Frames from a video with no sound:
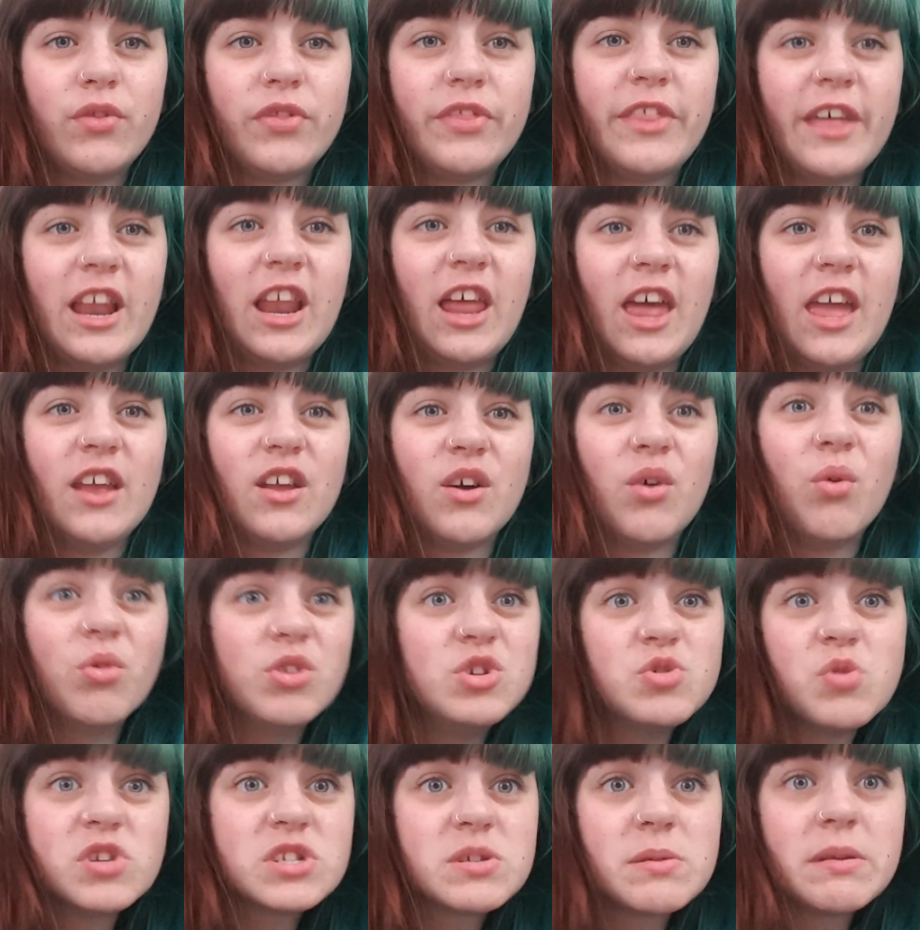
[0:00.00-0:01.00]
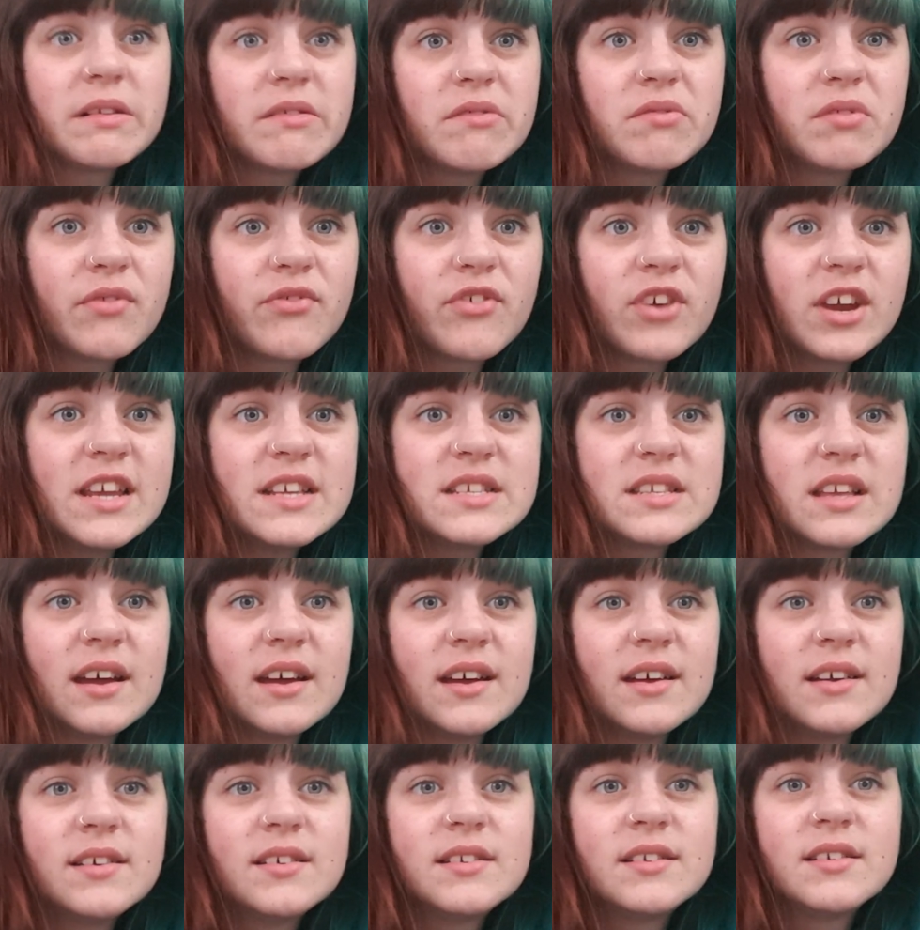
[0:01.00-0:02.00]
They're like, oh, do you want something from the freezer?
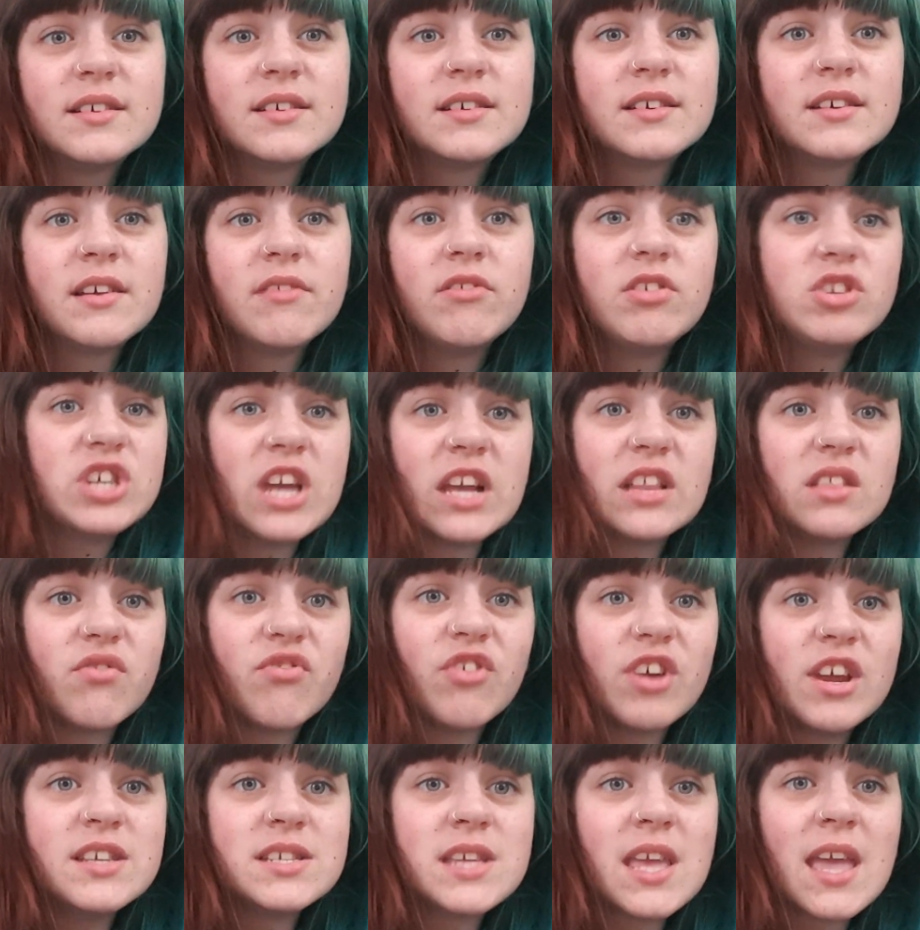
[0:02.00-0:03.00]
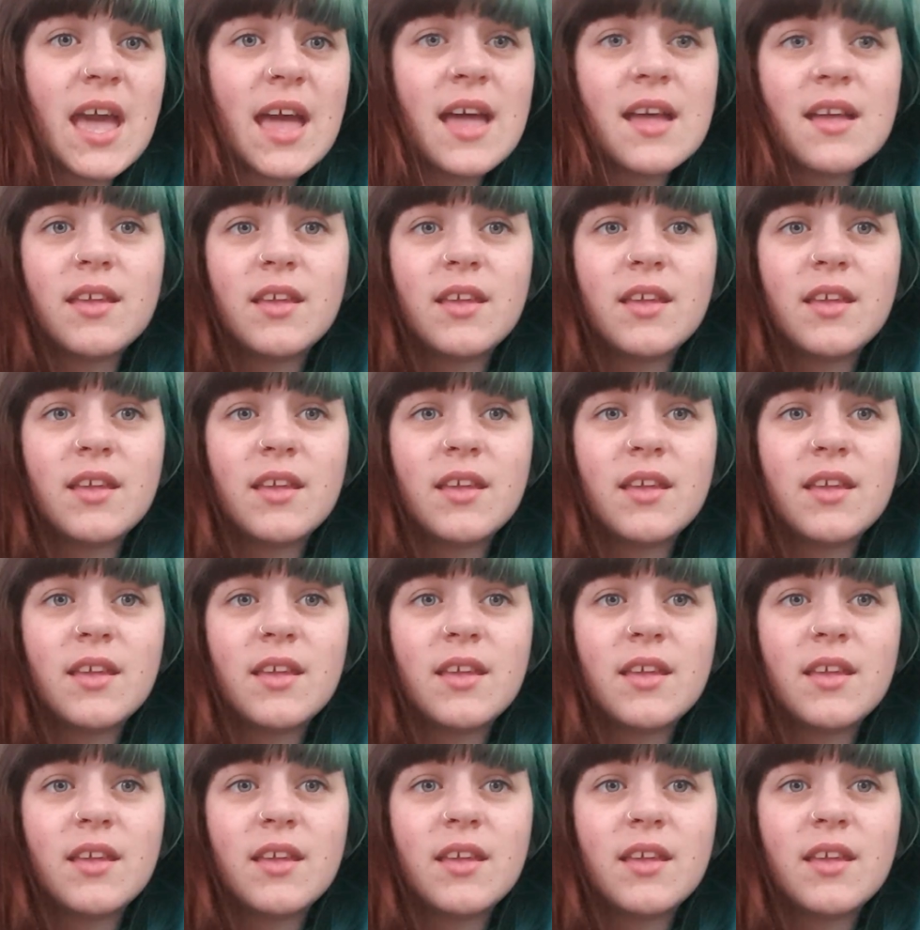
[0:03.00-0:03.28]
Have you checked the freezer yet?